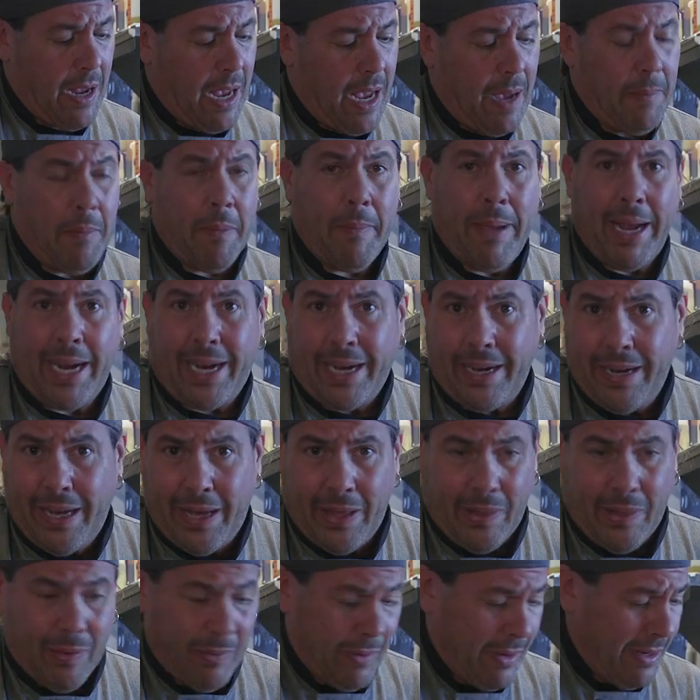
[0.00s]
I'm gonna make
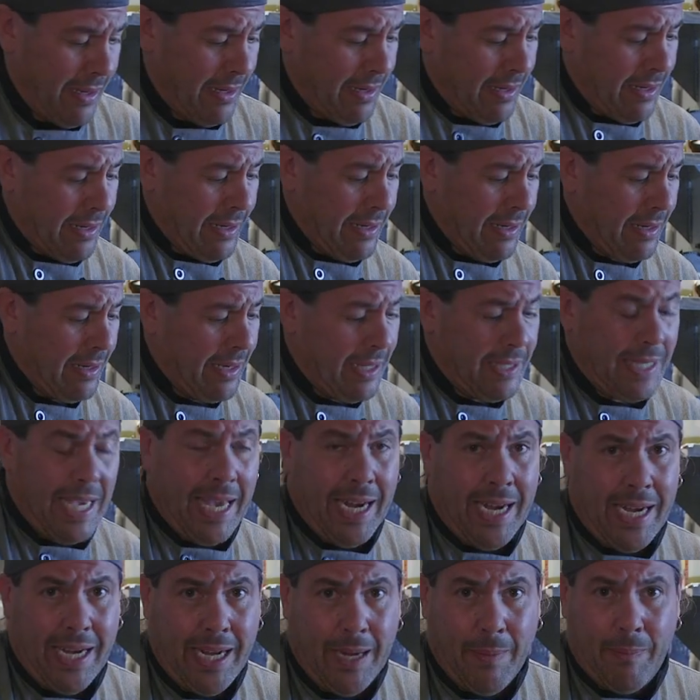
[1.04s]
another one because I
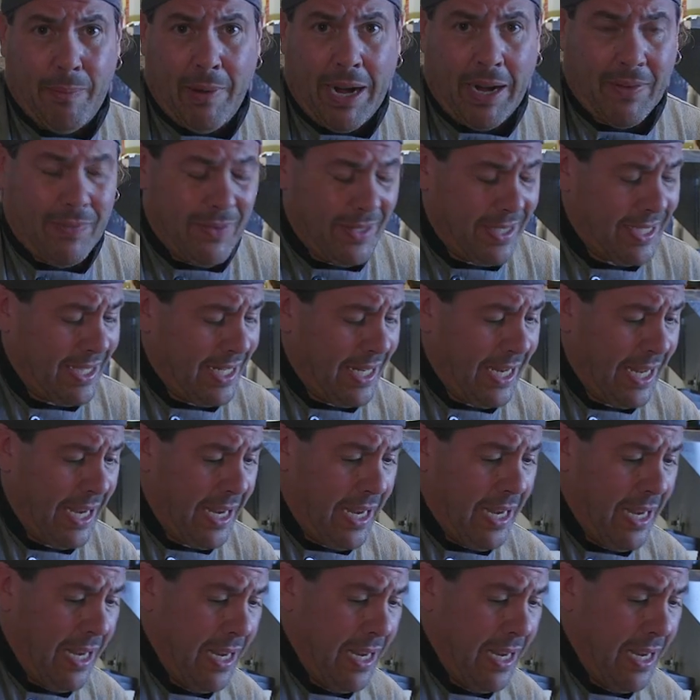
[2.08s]
didn't eat breakfast today.